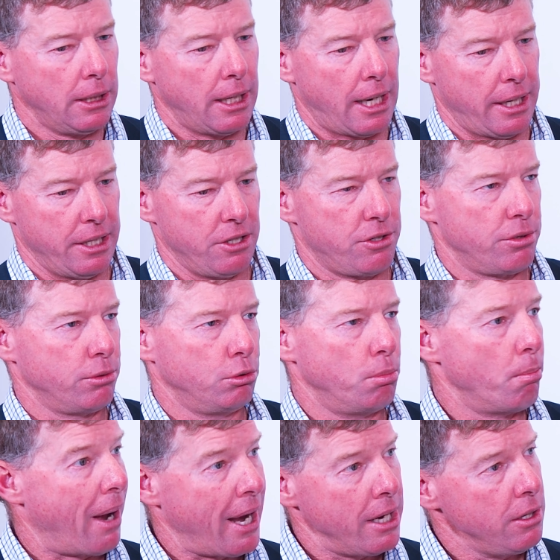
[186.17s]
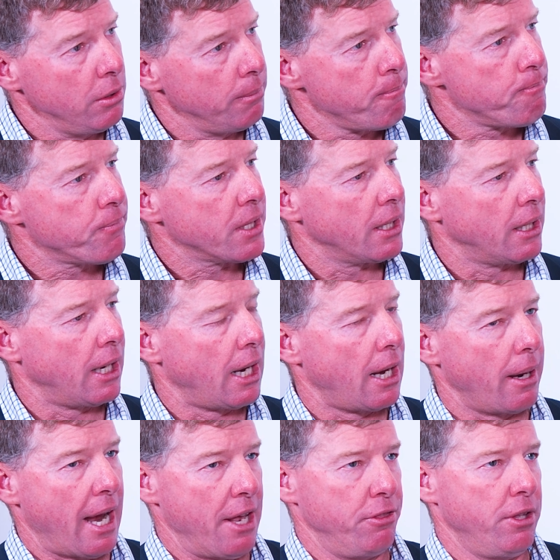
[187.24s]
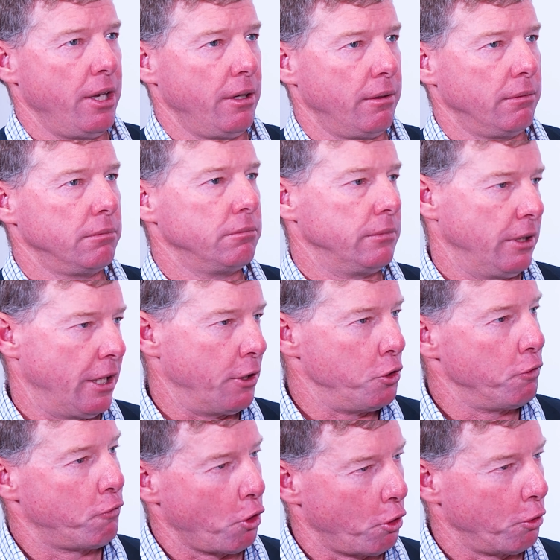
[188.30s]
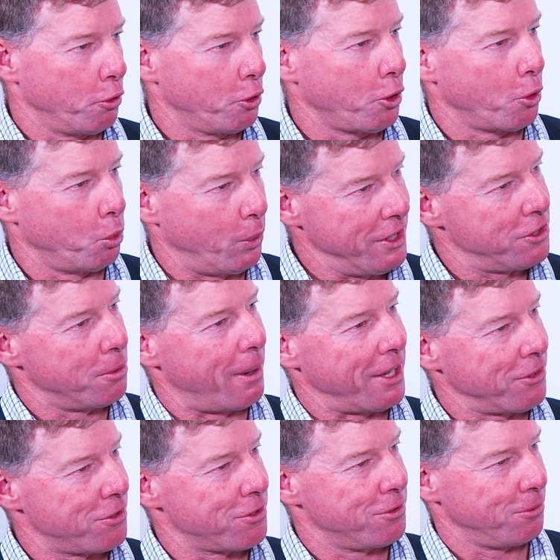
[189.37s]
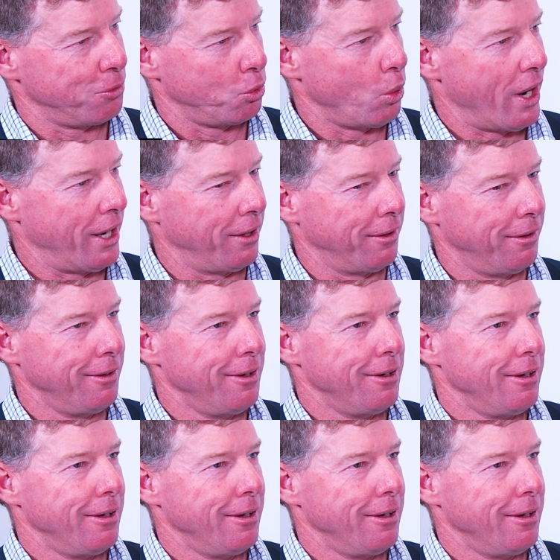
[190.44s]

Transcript: until May, and then you've got a winter months when